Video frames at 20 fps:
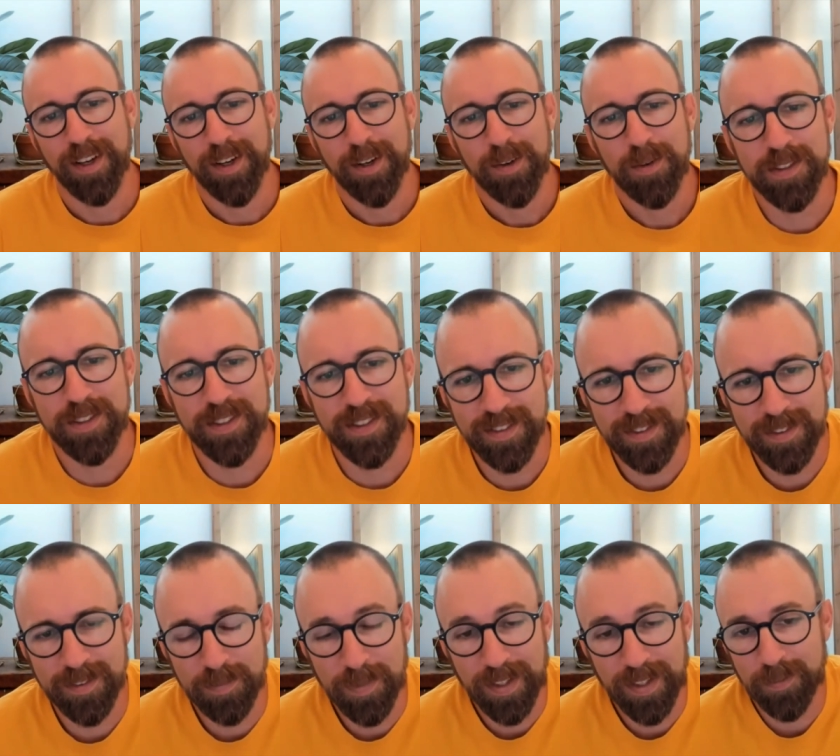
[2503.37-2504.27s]
which is
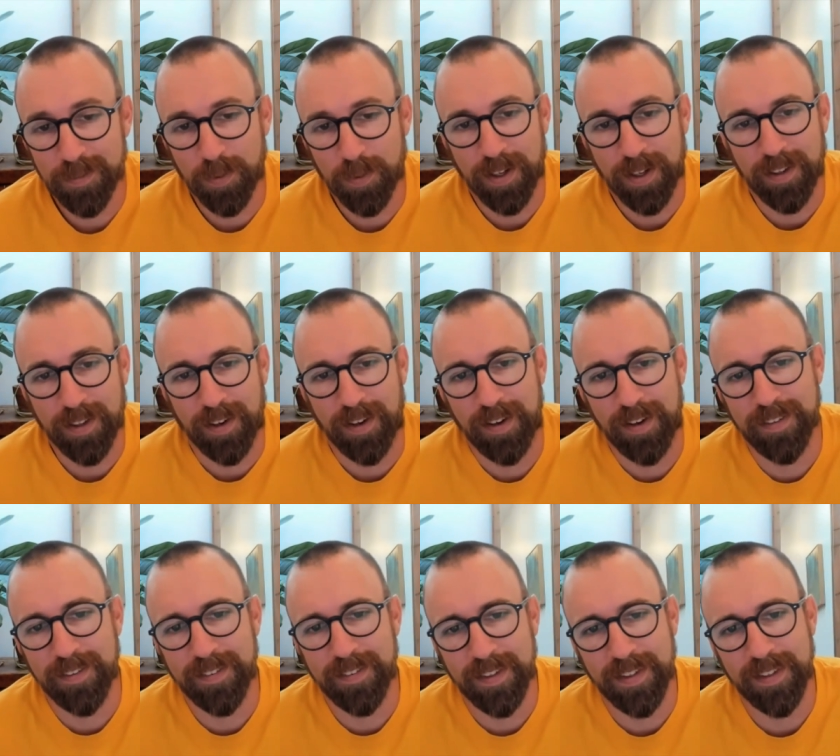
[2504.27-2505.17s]
one of the
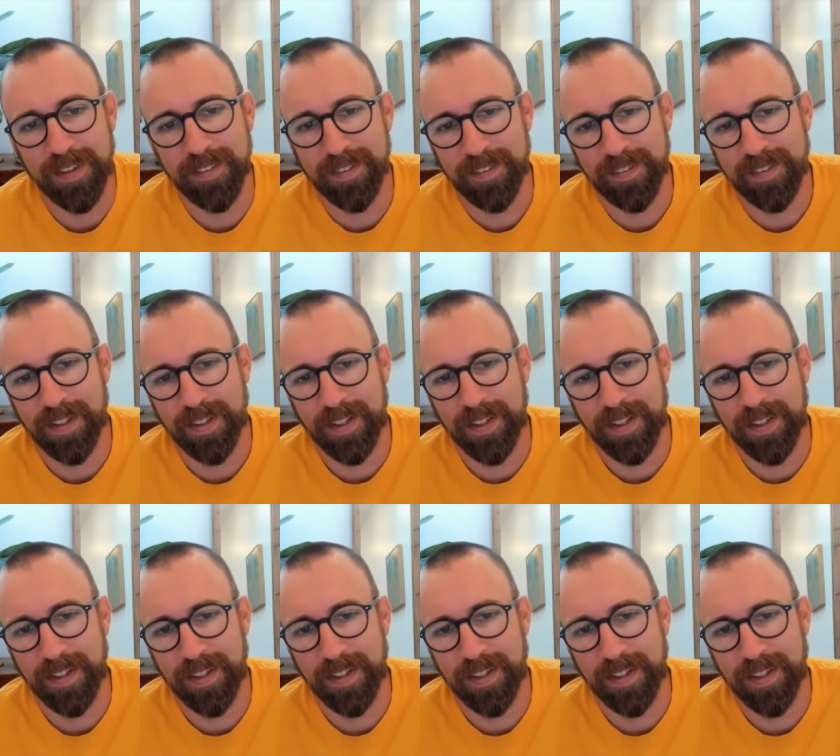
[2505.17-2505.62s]
hardest things to